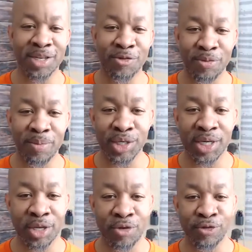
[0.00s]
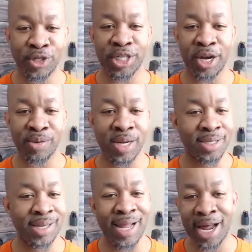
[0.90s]
information and you've shared with
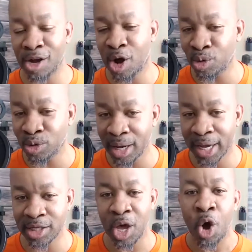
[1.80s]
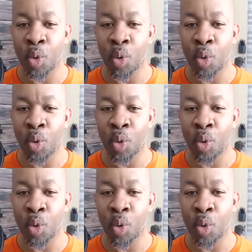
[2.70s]
us a lot of gold nuggets.